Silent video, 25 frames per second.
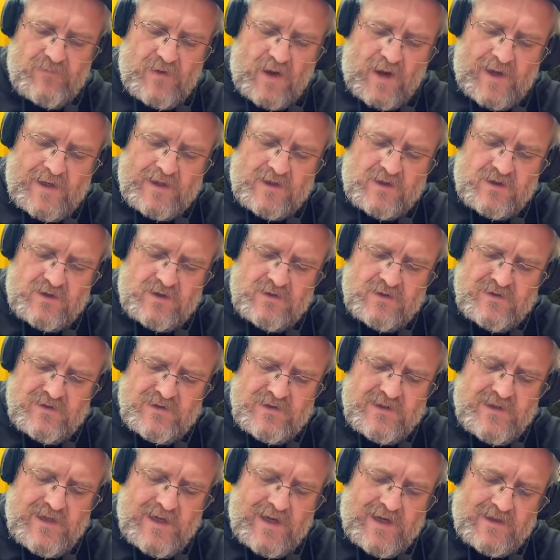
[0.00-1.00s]
I can
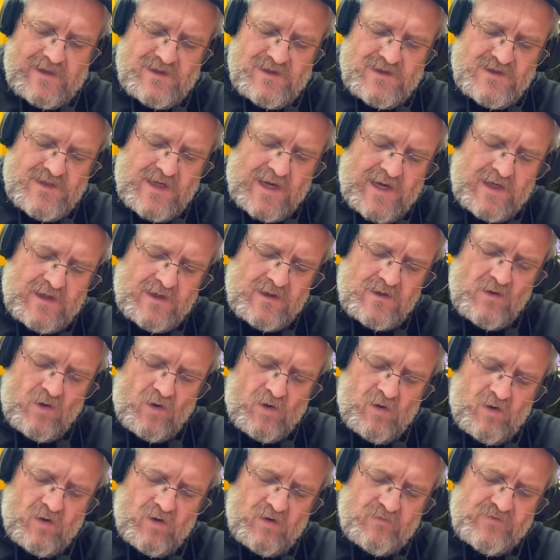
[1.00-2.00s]
get 10
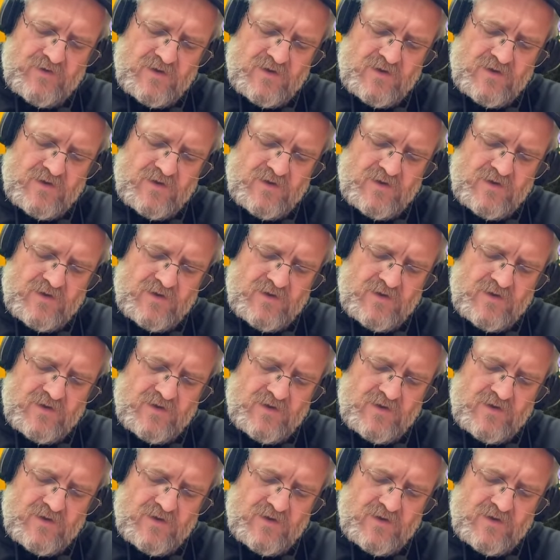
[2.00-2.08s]
of